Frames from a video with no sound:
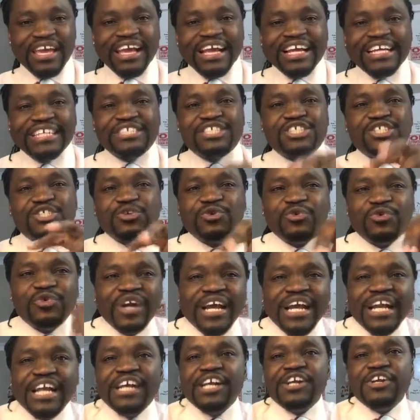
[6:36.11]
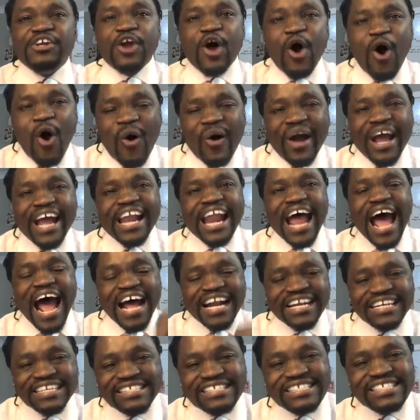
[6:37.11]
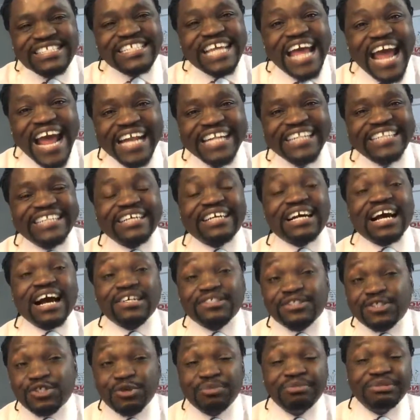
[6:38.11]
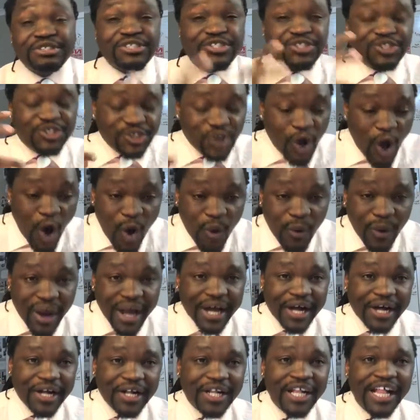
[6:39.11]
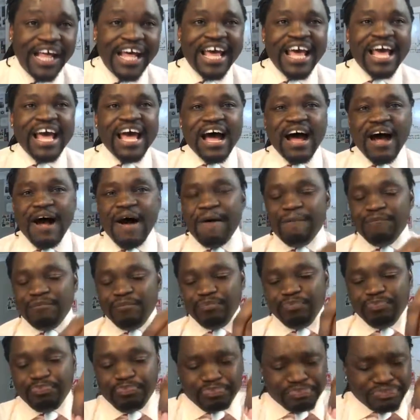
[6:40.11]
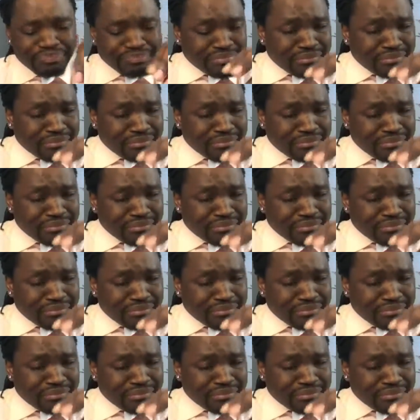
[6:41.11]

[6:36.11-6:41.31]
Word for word: is to really know and understand the customer so well um,